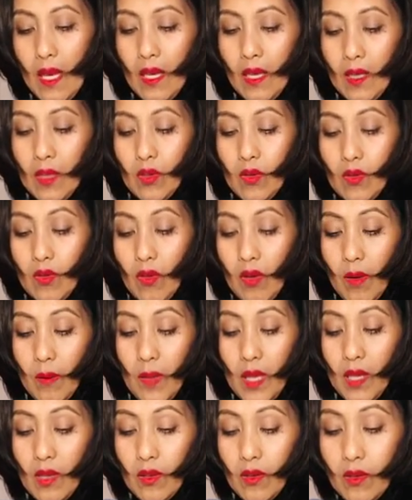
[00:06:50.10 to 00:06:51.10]
So
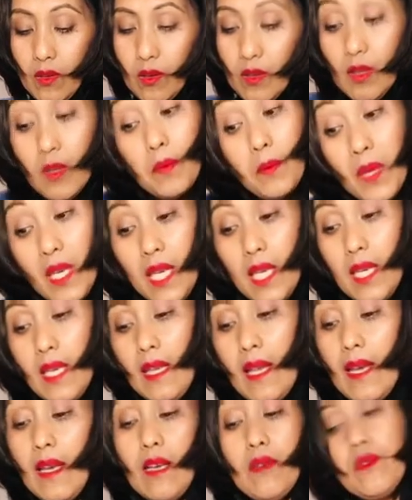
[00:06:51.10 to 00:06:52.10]
I'm a little picky,
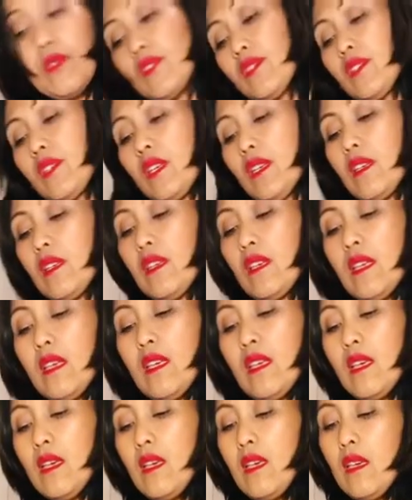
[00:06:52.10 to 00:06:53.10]
like I was.
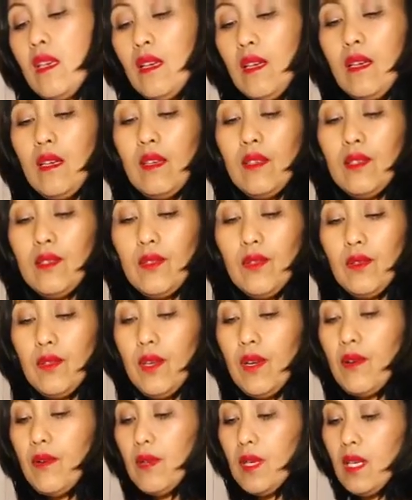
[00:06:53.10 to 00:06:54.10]
So
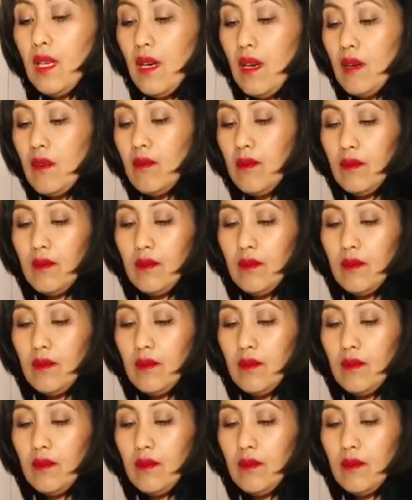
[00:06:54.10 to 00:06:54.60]
there we go.